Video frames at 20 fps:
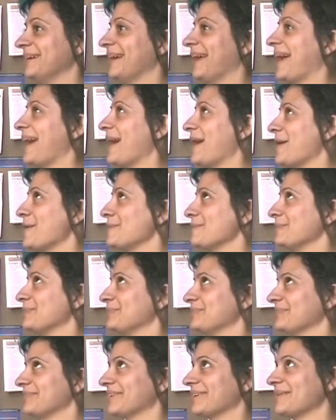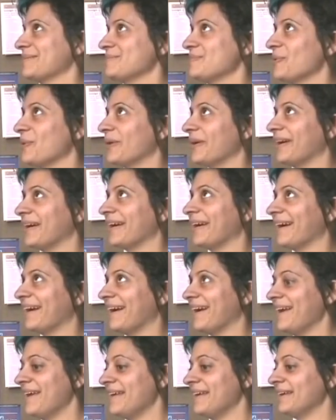um,
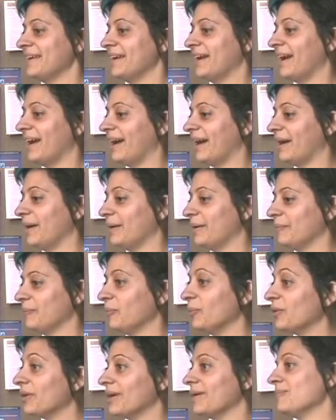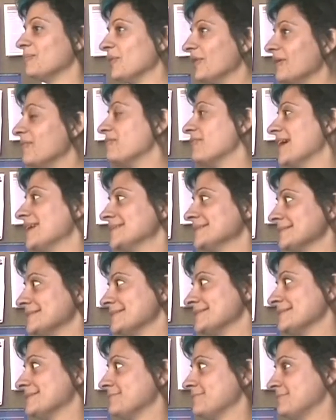more, uh, more, more
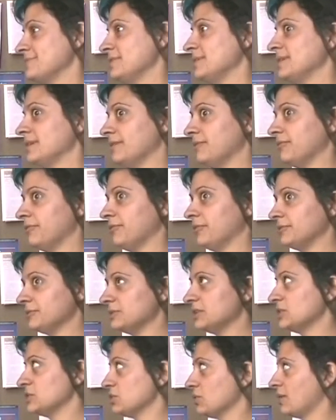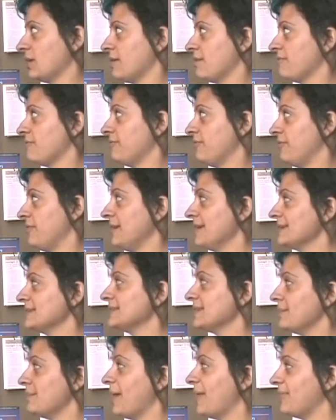events to, for, to sort of
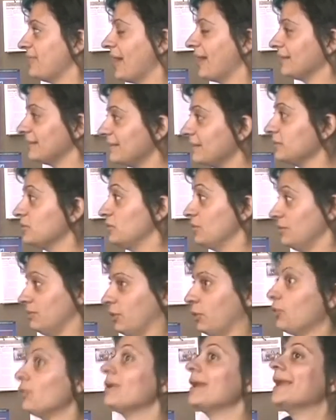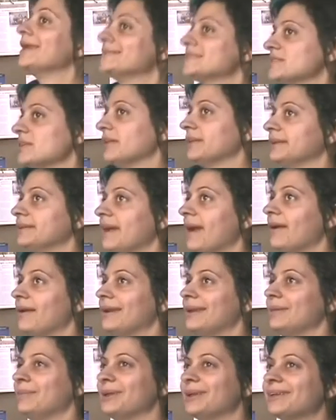cement that, to, to create
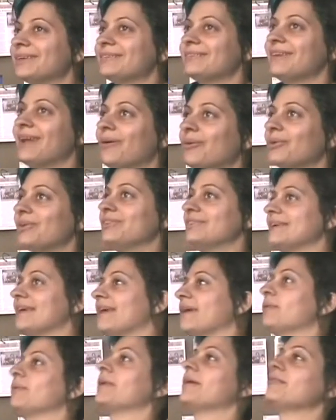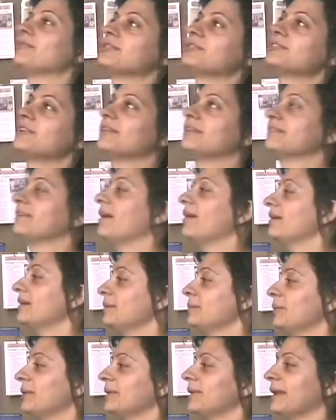solidarity. Because yeah, we say whatever
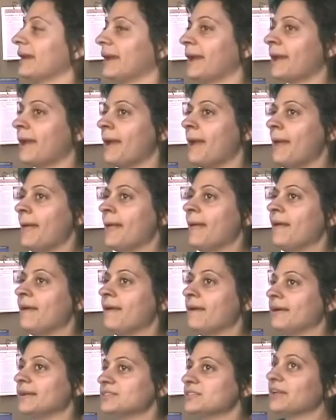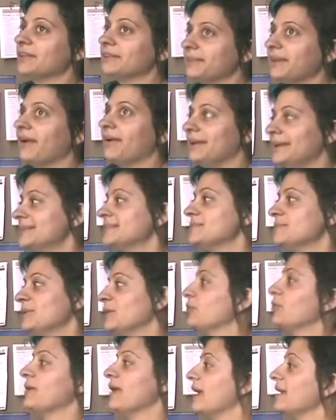solidarity, but like solidarity needs to be
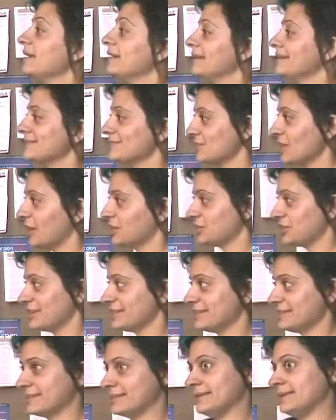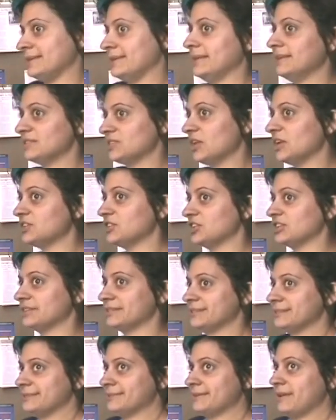created. It's not just, it's not
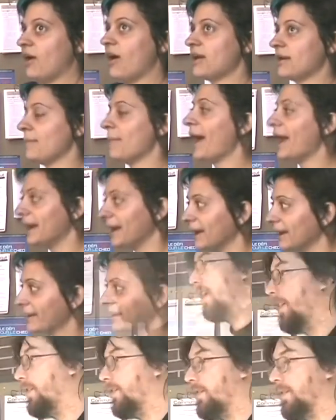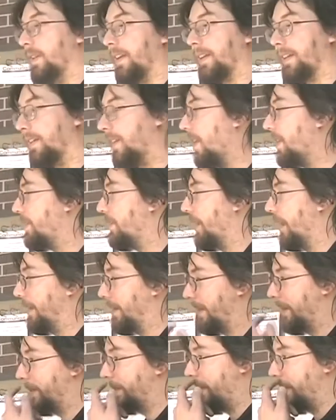just automatic. also like a lot of the
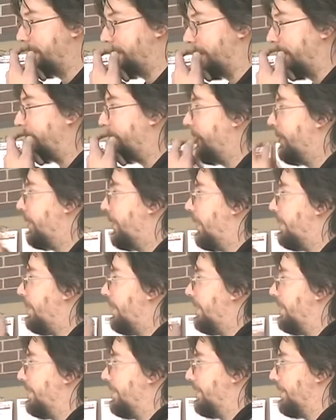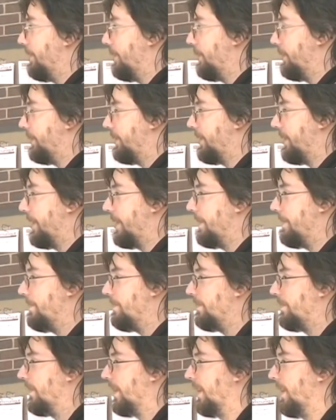ideas that are being put up under those,
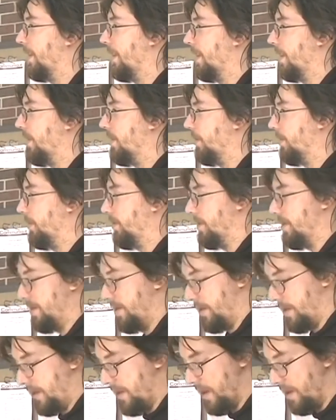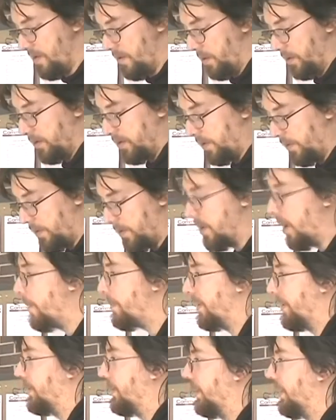um, the, uh, those different
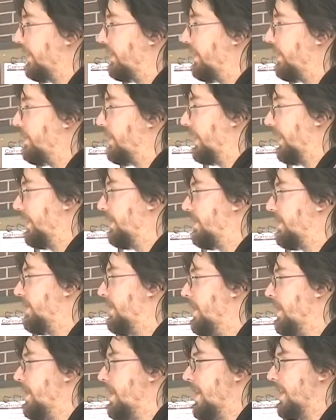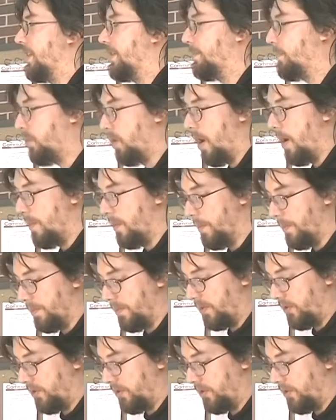topics. Like it seems like it's, it's problem